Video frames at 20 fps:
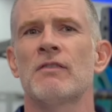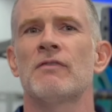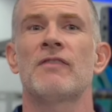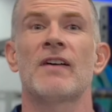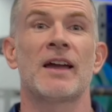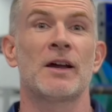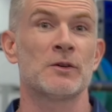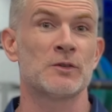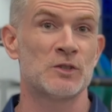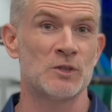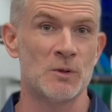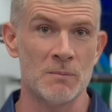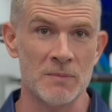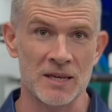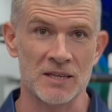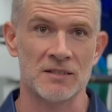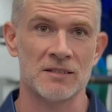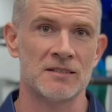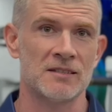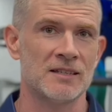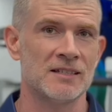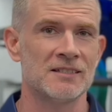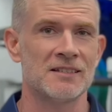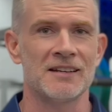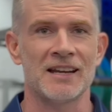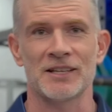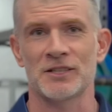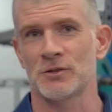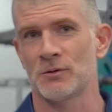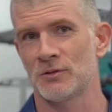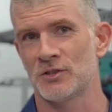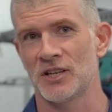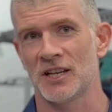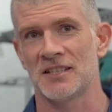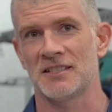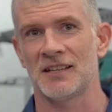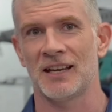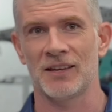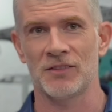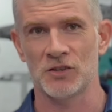fails to miss International
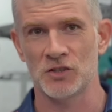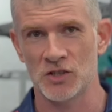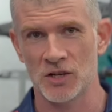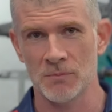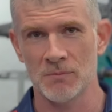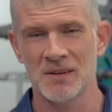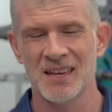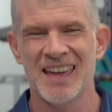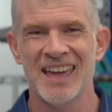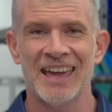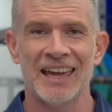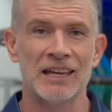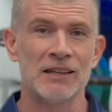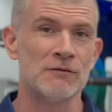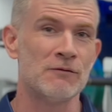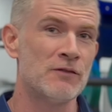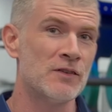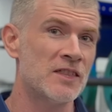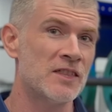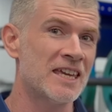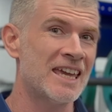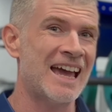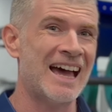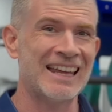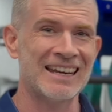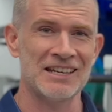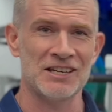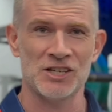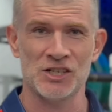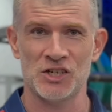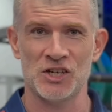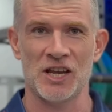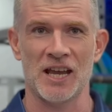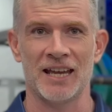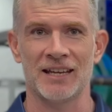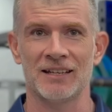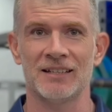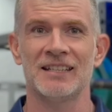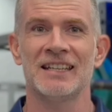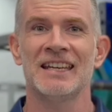Chest Day at the gym. And for the uninitiated,